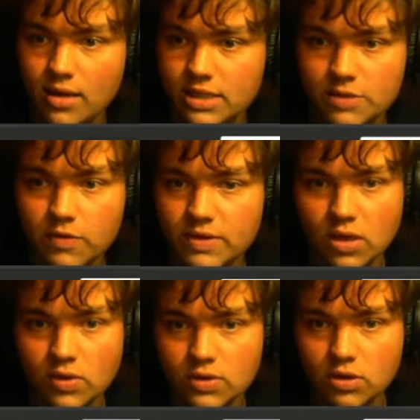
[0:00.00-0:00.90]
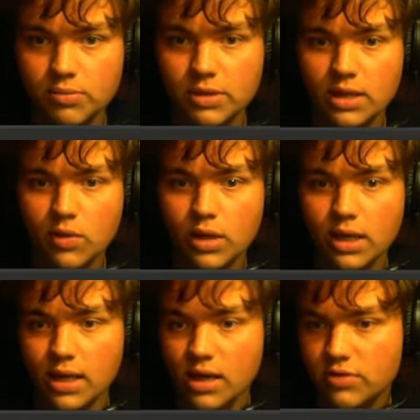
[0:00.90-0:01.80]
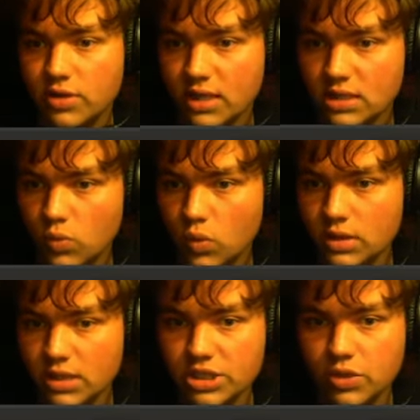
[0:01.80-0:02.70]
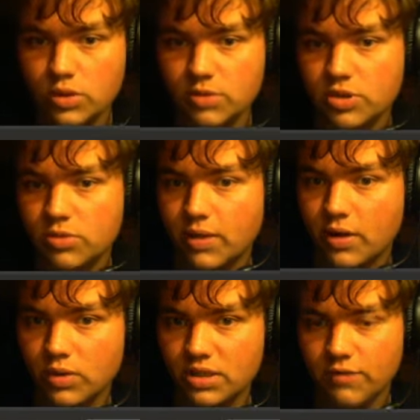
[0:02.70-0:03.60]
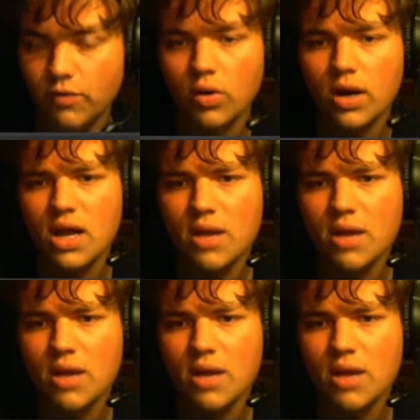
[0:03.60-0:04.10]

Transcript: This move is also completely winning, and after king d1, the engine wants me to play queen d4,